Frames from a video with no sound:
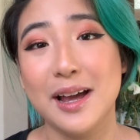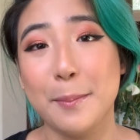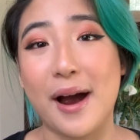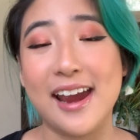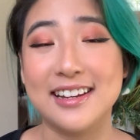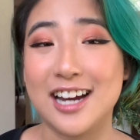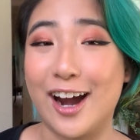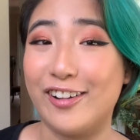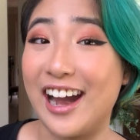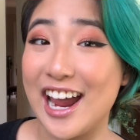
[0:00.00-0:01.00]
My
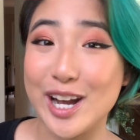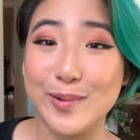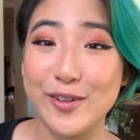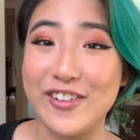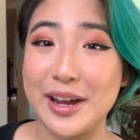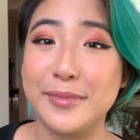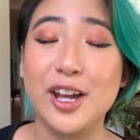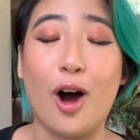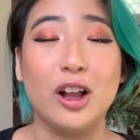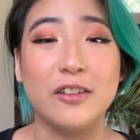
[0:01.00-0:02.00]
entire animal family,
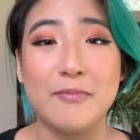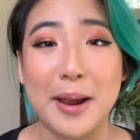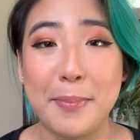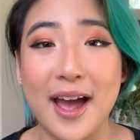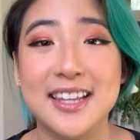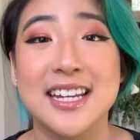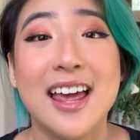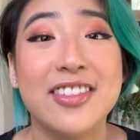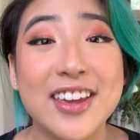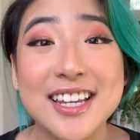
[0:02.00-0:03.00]
all of my pets,
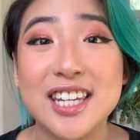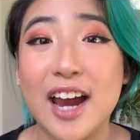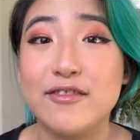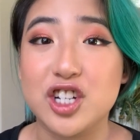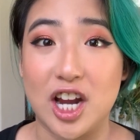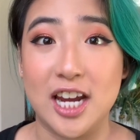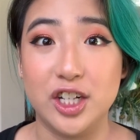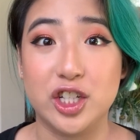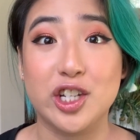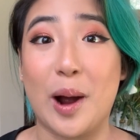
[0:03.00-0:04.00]
things have
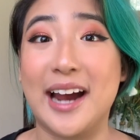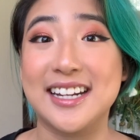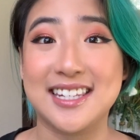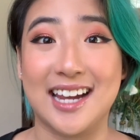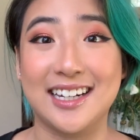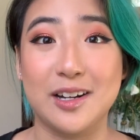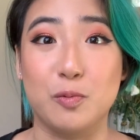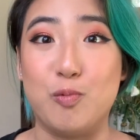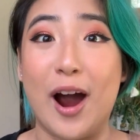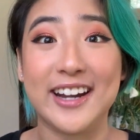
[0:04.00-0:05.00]
changed, so I
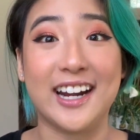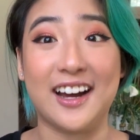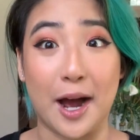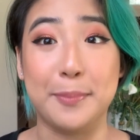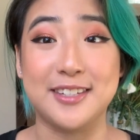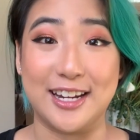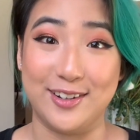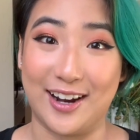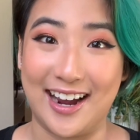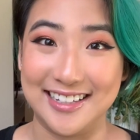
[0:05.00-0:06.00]
decided why not update
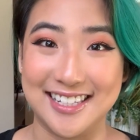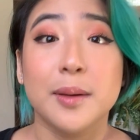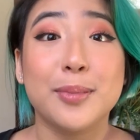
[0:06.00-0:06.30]
you guys.